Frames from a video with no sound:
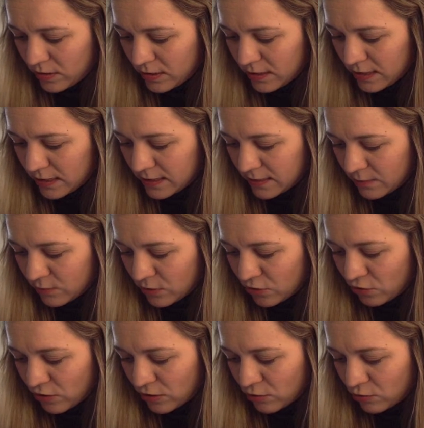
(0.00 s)
this case, I'm going
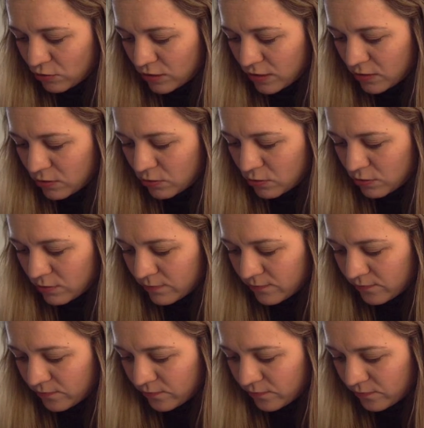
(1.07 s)
to try to center
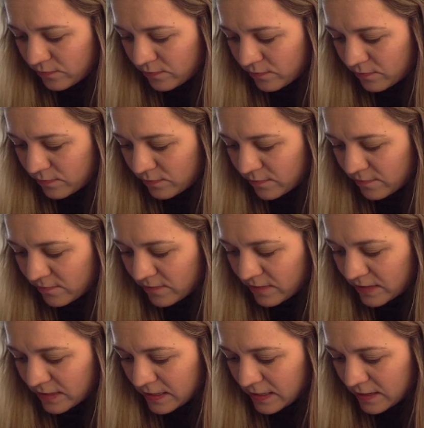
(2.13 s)
V
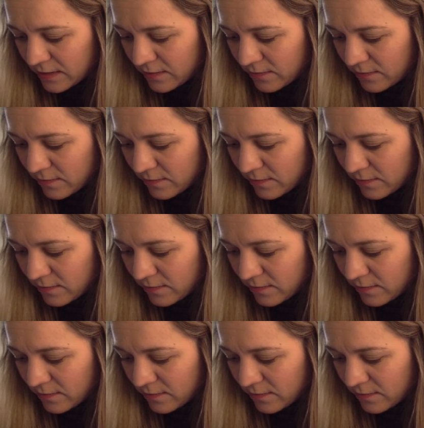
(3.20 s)
C